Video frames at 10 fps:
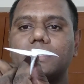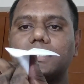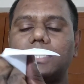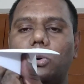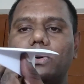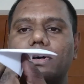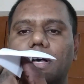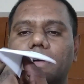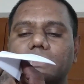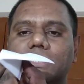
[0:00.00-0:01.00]
So
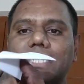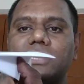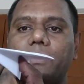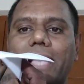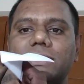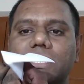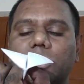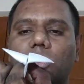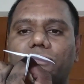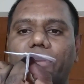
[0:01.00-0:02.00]
just
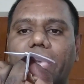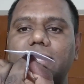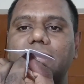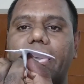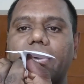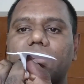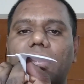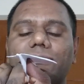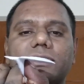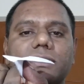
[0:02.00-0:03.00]
imagine you're facing the
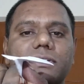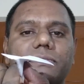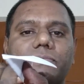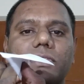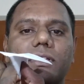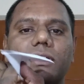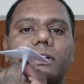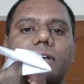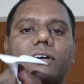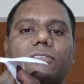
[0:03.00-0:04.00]
aircraft
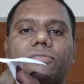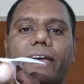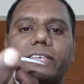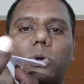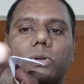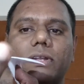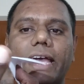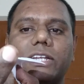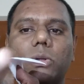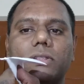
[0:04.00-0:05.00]
face on,
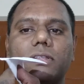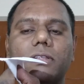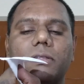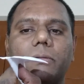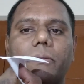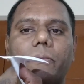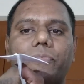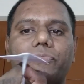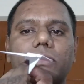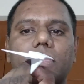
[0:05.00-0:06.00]
head on.
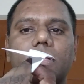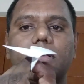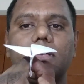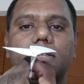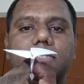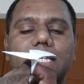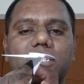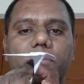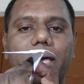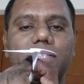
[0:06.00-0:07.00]

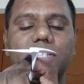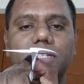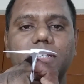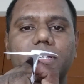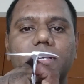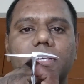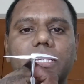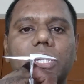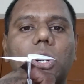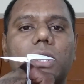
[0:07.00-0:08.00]
Just imagine
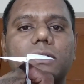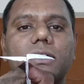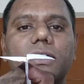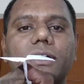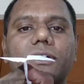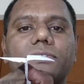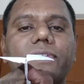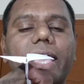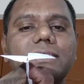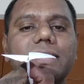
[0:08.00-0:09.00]
you're
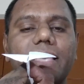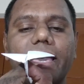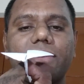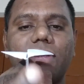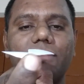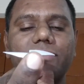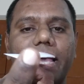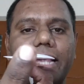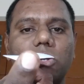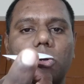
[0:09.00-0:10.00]
facing the aircraft
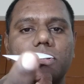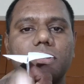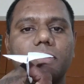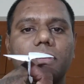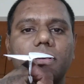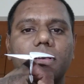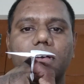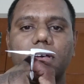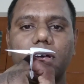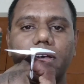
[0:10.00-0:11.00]
head on.
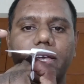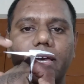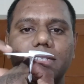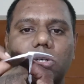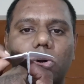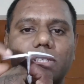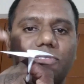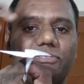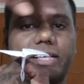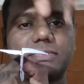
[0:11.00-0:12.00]
Here is called as
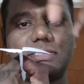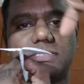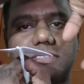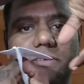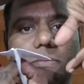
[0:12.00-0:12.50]
a wings.